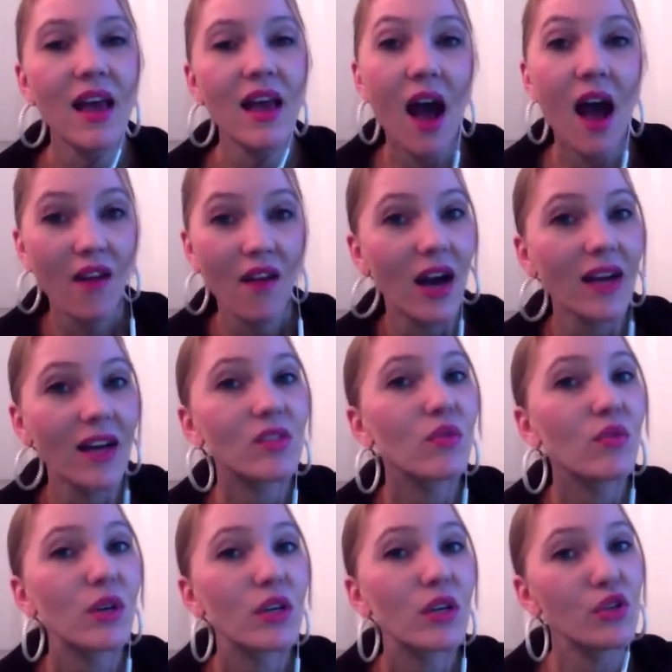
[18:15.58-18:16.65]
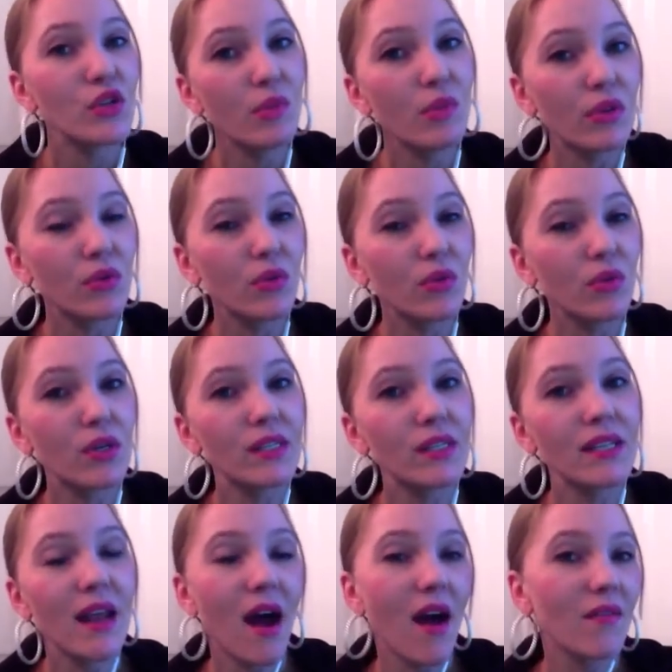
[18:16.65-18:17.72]
I have a high schooler and 2 middle schoolers,
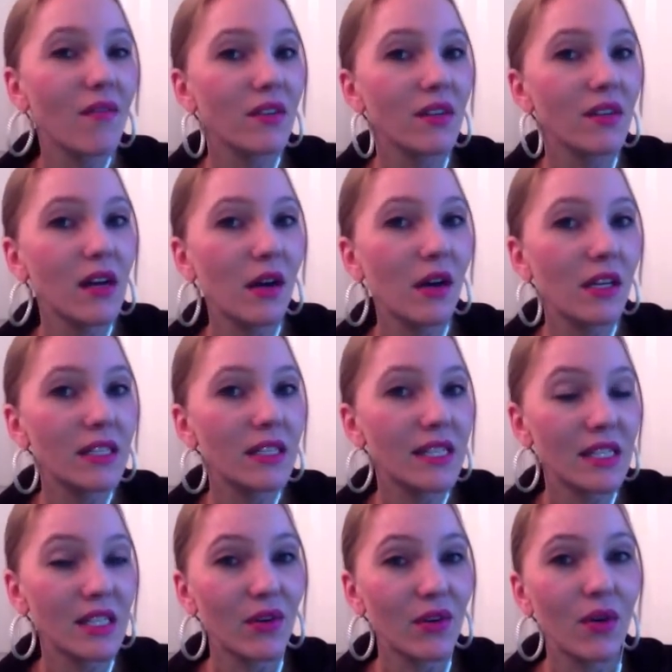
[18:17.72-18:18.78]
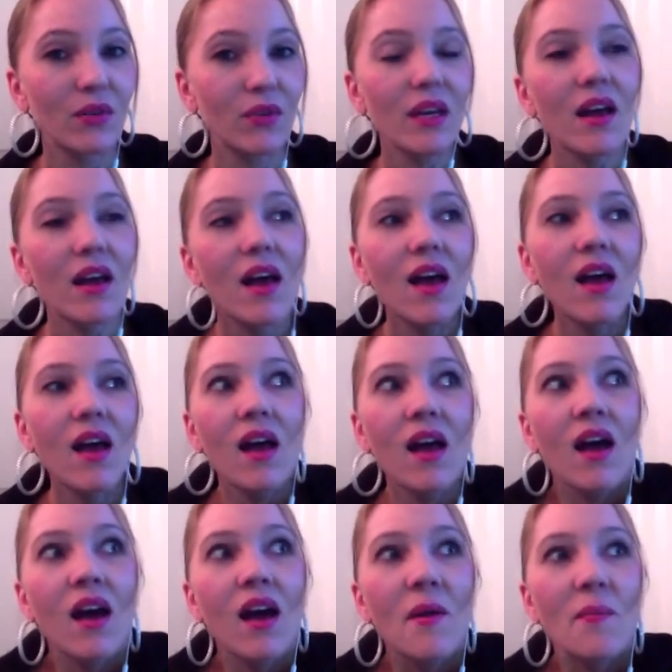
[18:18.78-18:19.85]
and I have a 6-year-old.
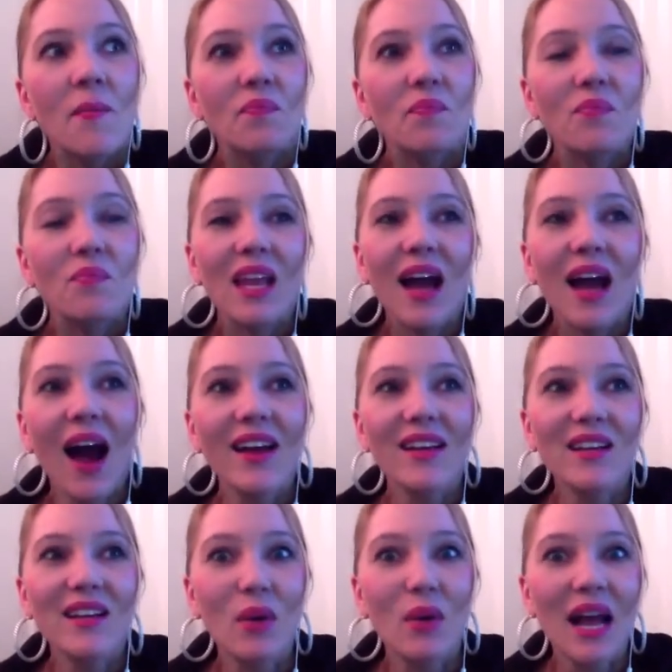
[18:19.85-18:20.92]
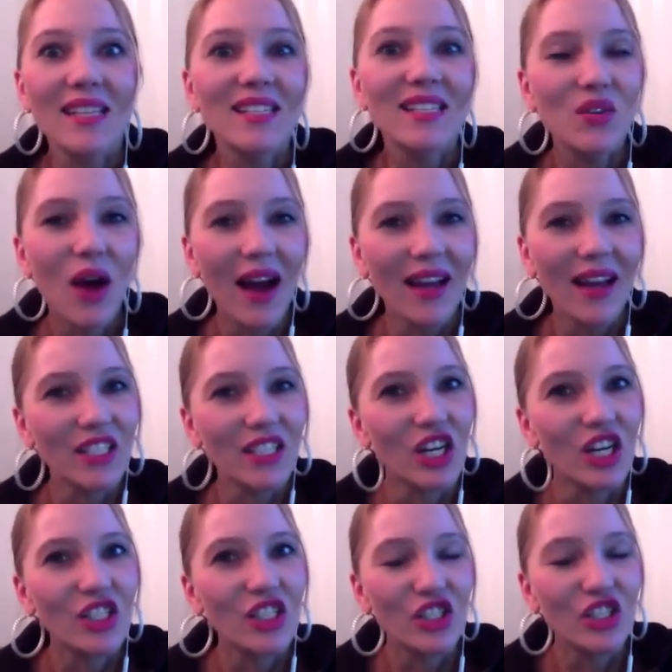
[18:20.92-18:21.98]
But I get
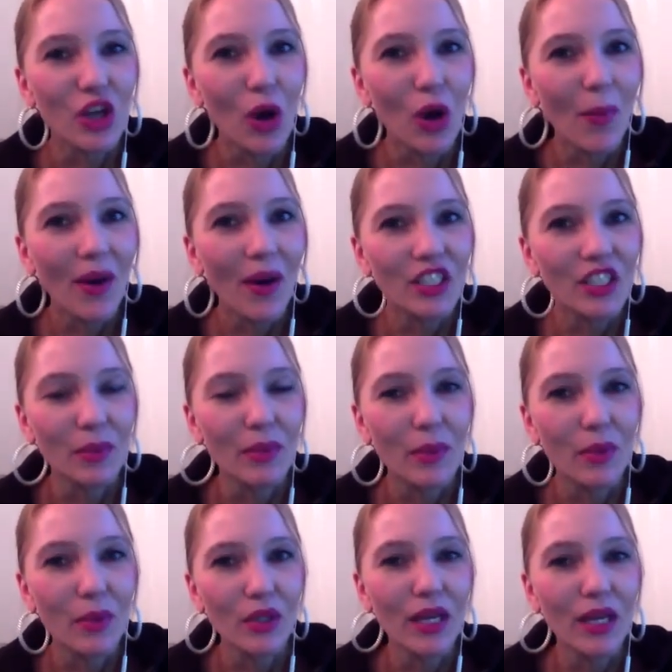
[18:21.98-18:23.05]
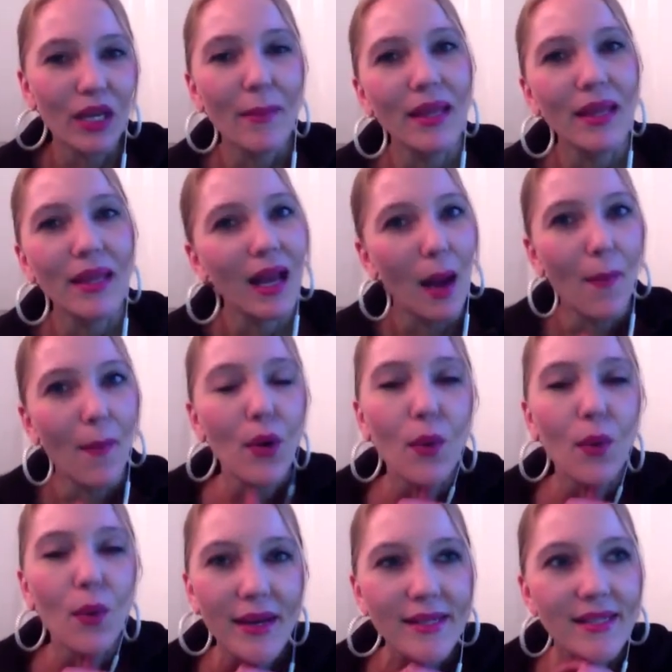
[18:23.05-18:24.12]
judged so much, and people look at me like I'm
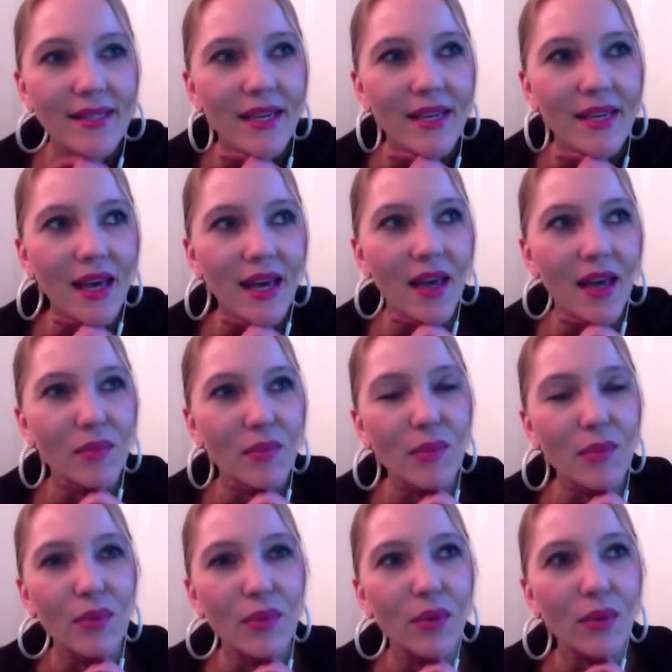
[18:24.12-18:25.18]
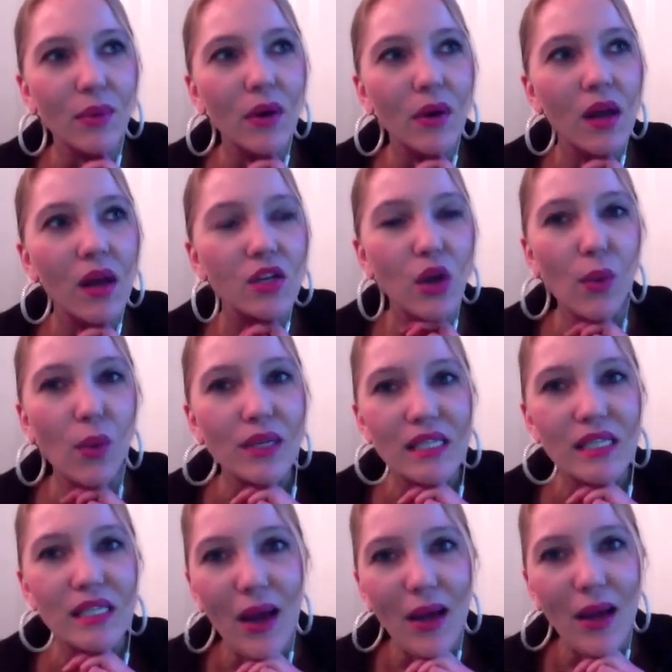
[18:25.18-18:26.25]
crazy, and people don't
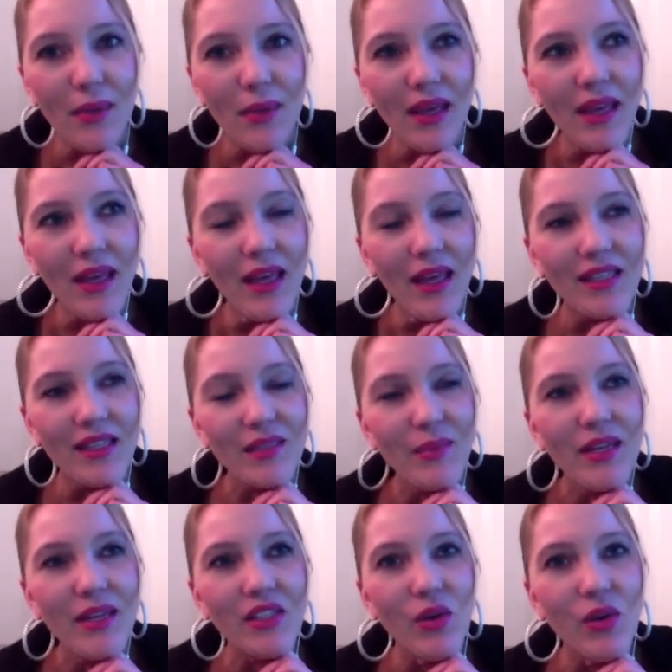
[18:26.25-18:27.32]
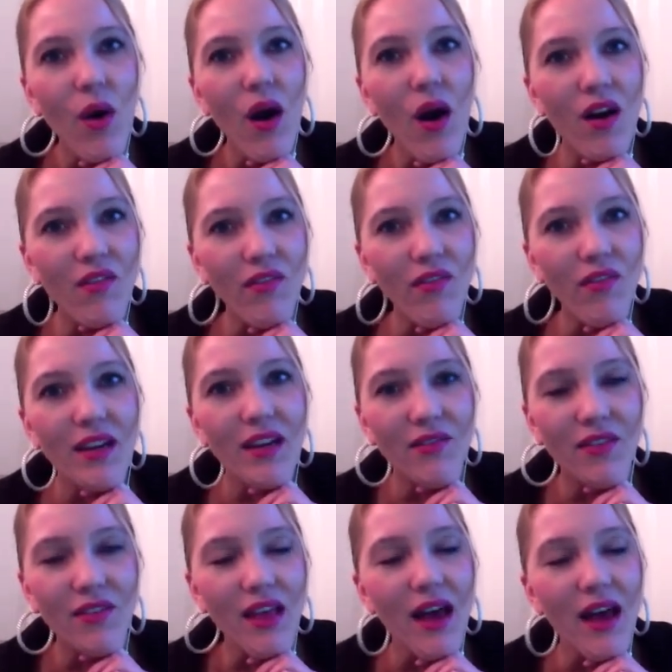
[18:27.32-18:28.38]
respect me, and it's been so hard fighting for
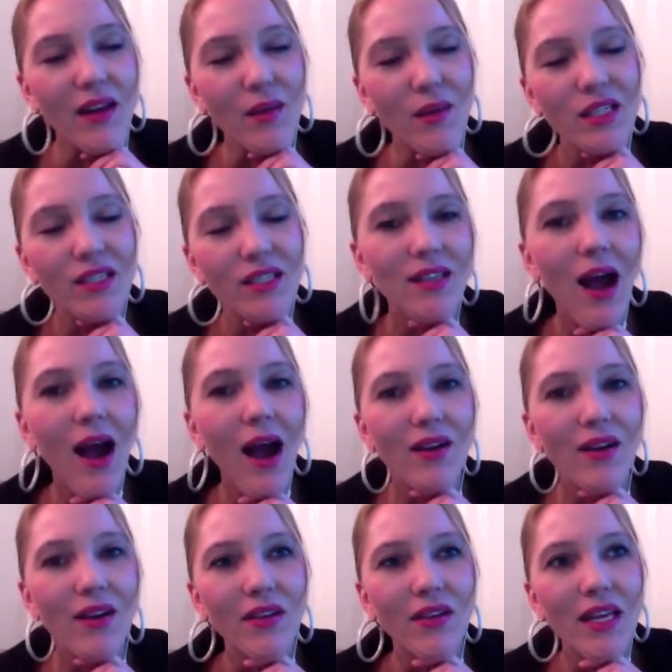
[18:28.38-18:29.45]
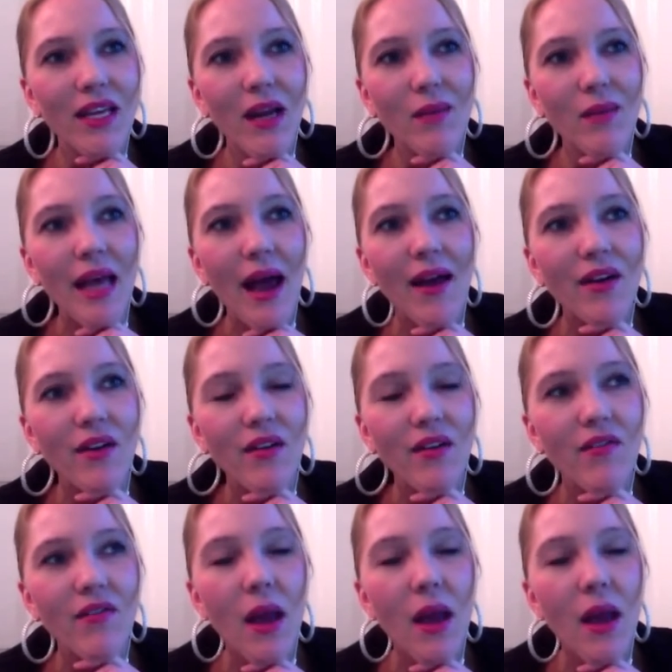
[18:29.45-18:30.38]
that, and I'm just tired of it. And I'm tired of